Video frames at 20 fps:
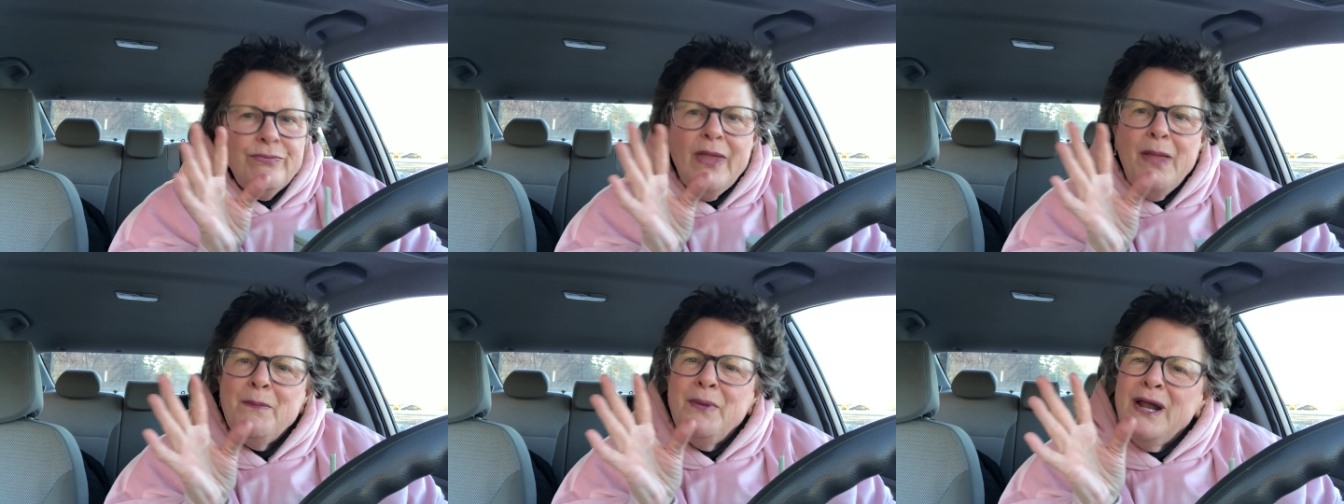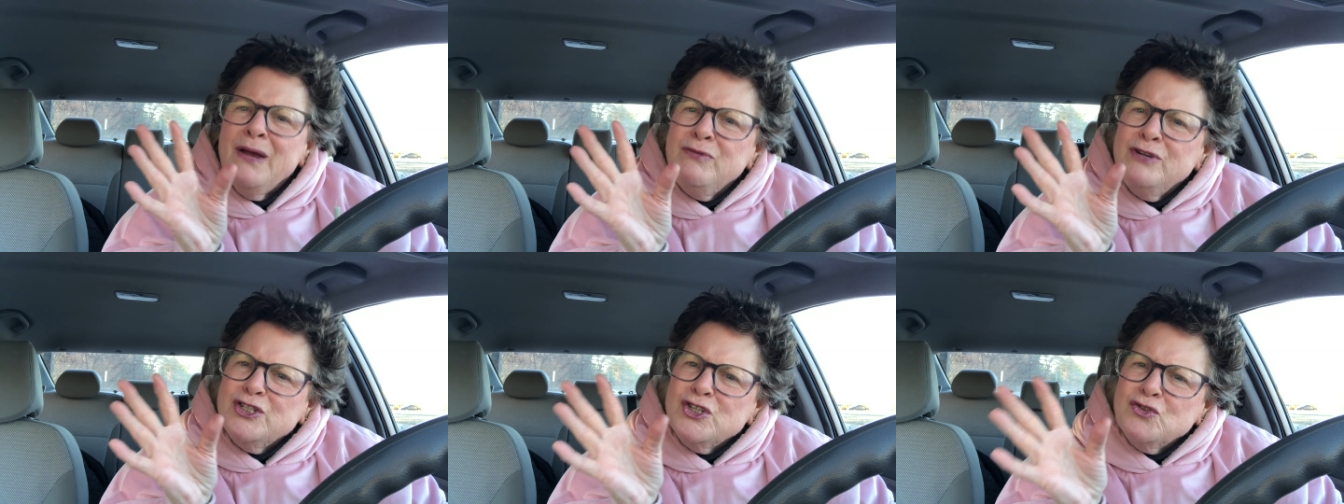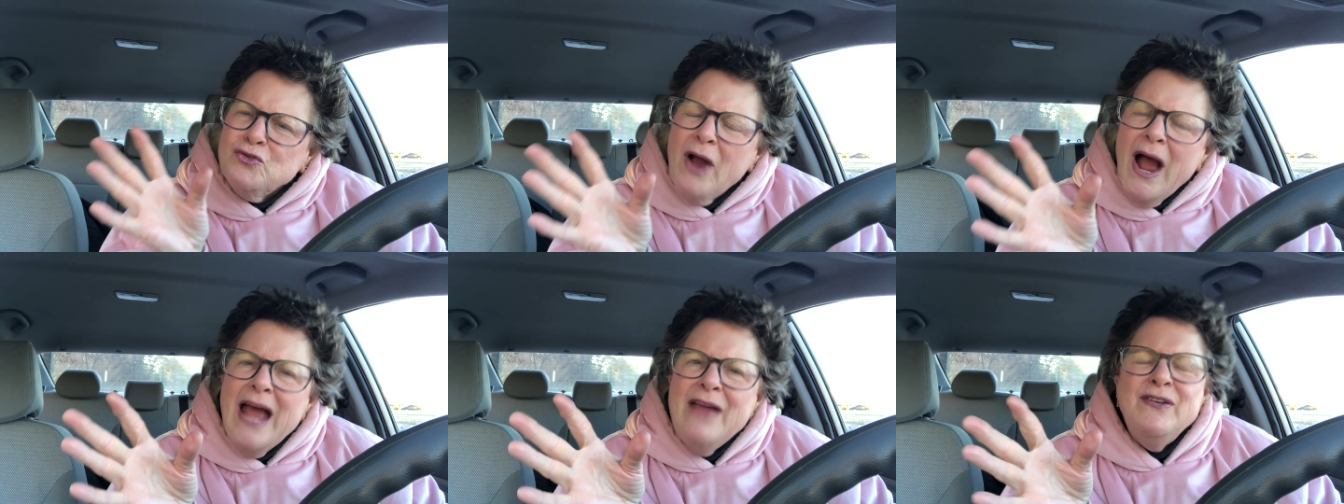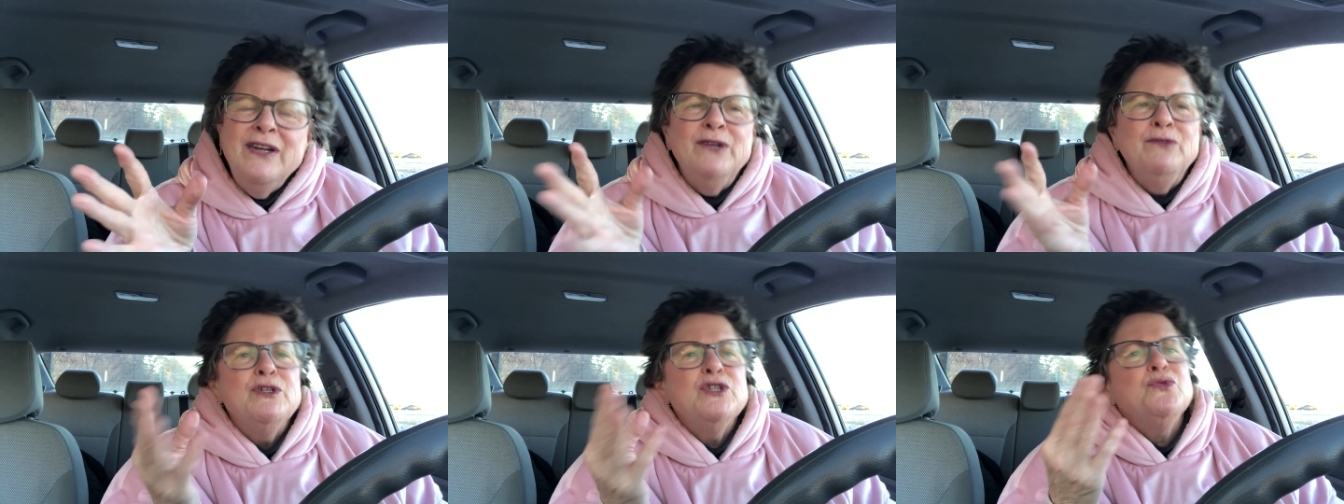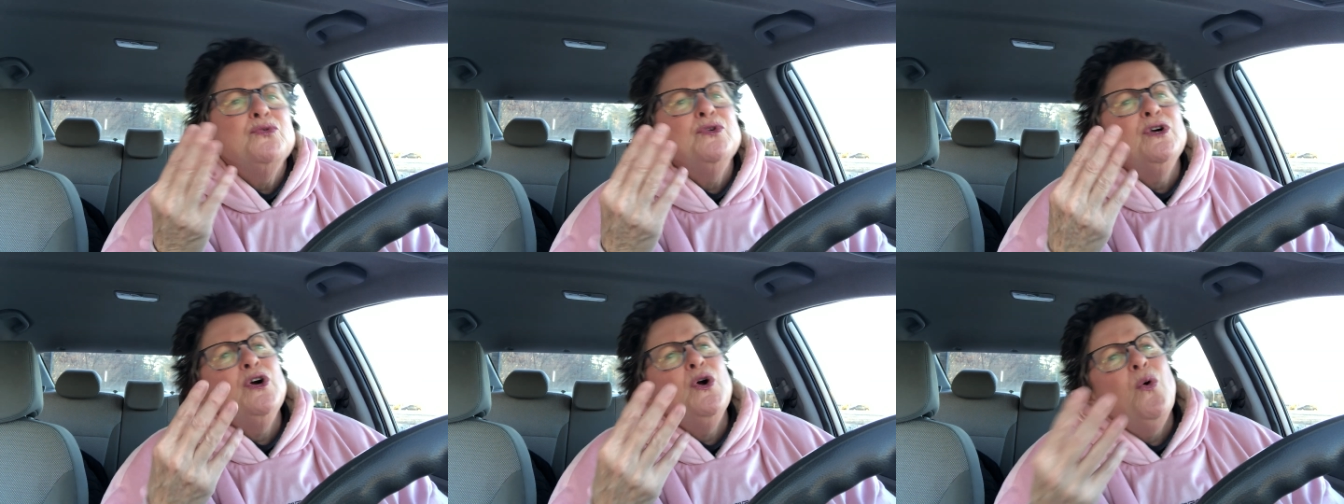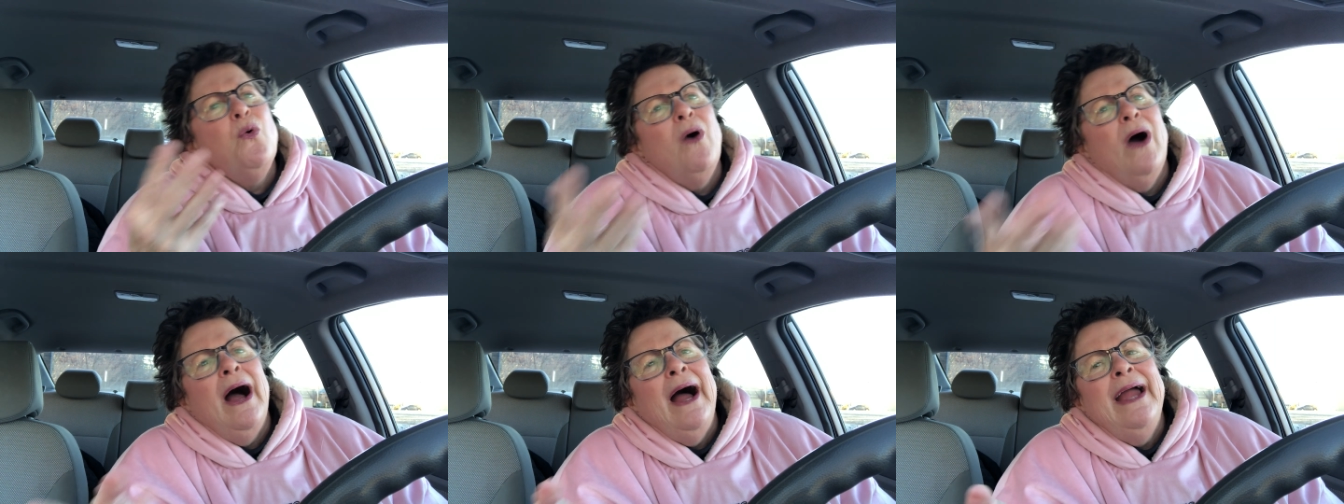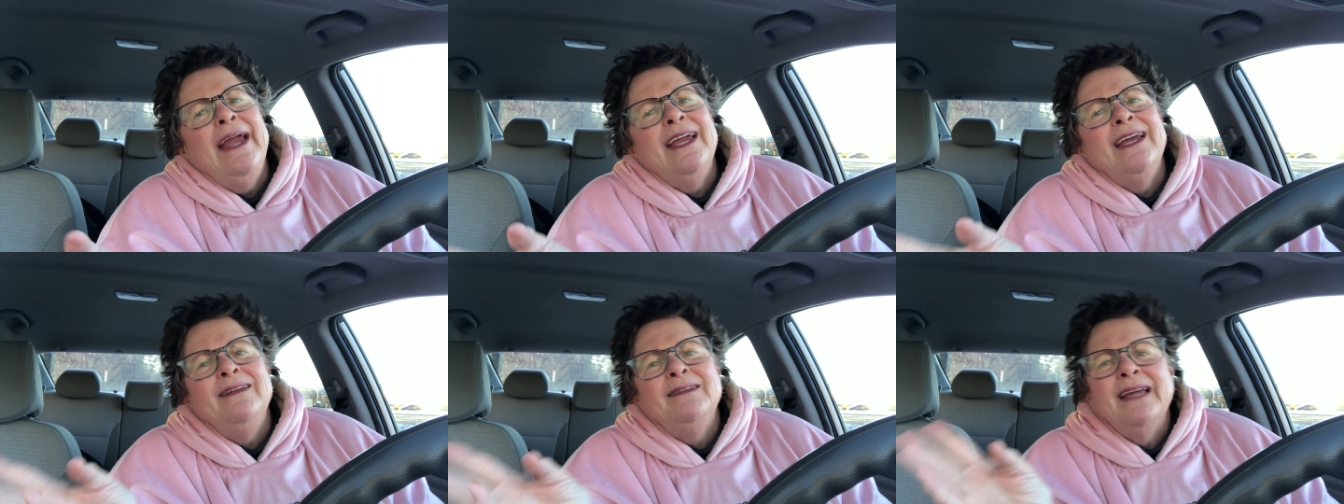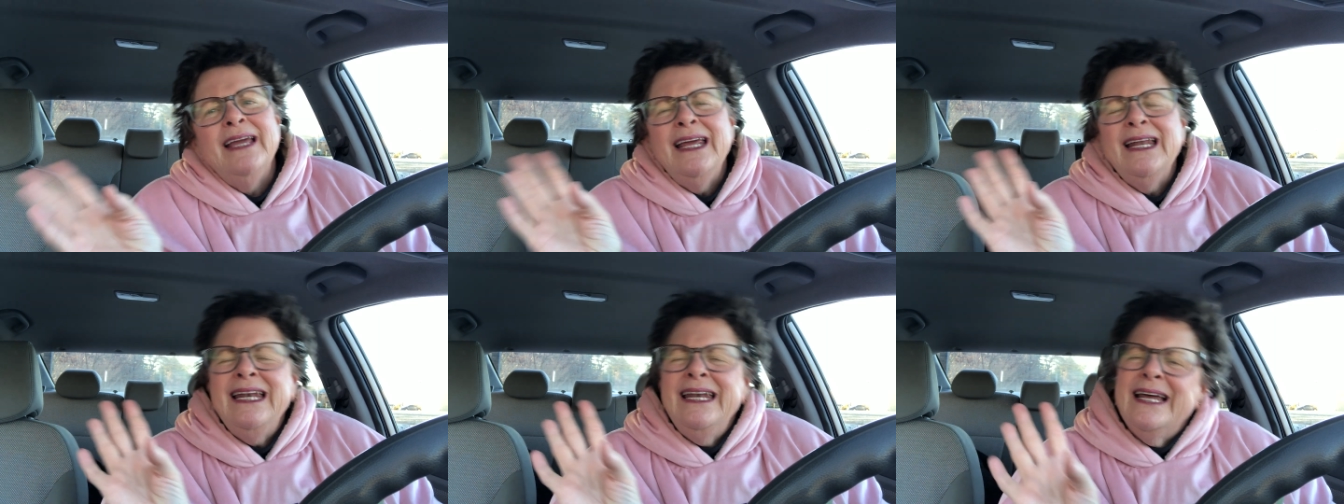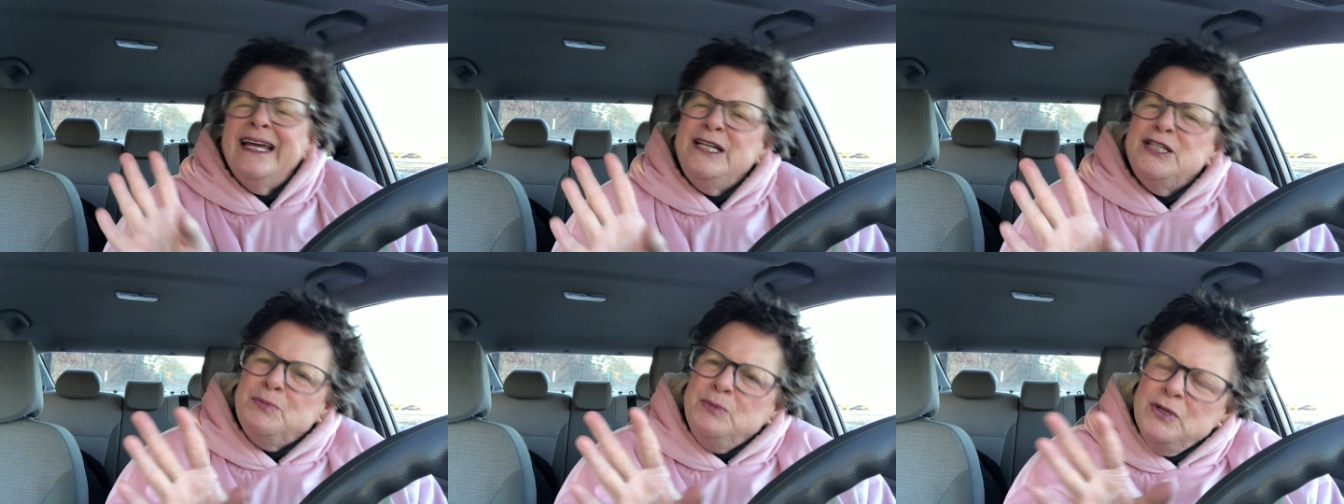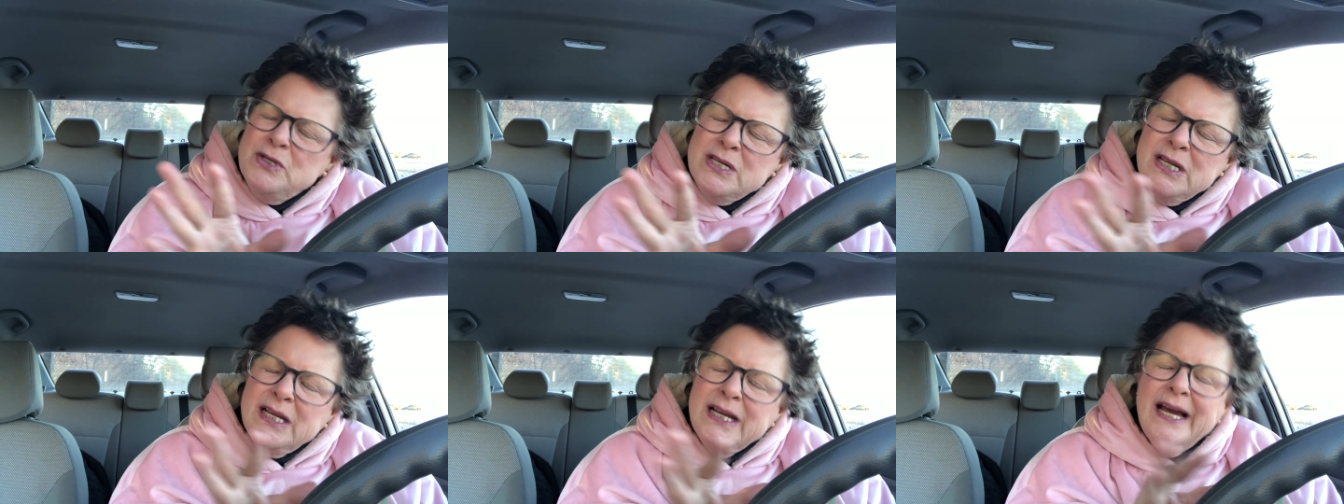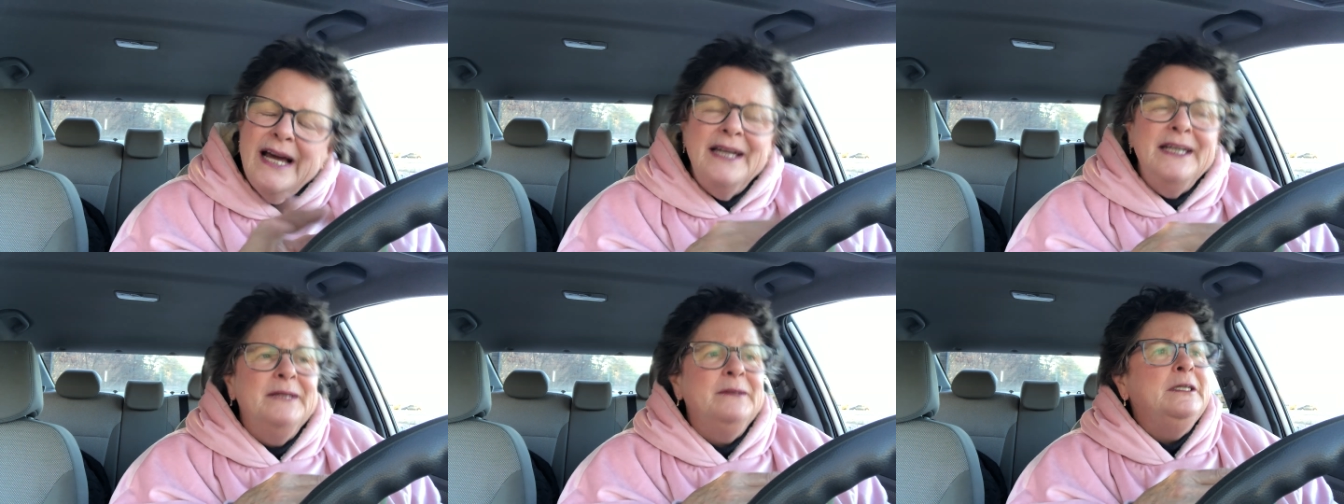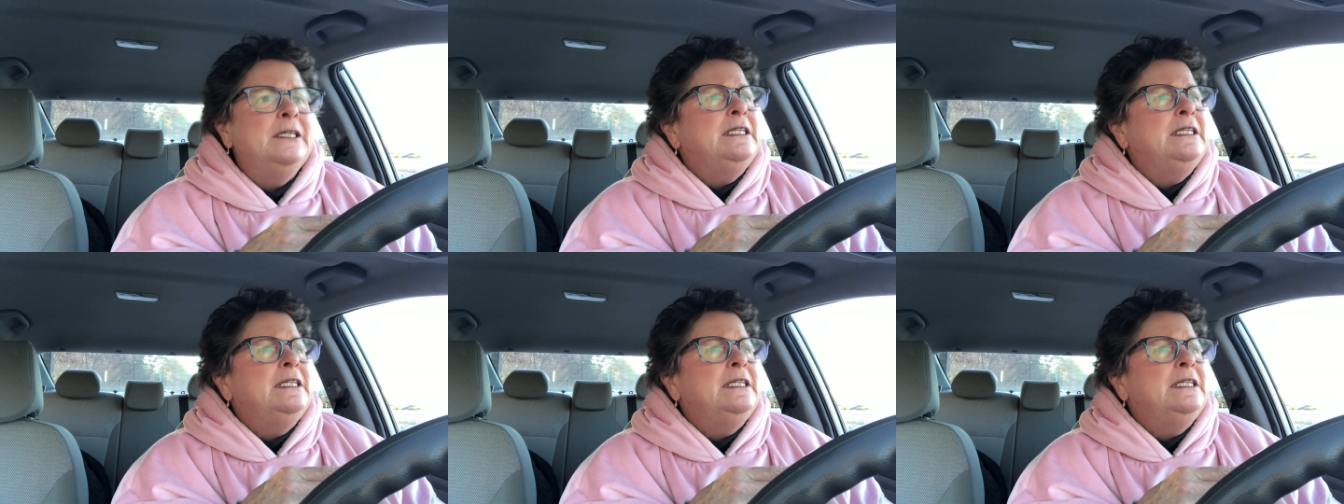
But I was driving. It was real quiet, and I had nice music on,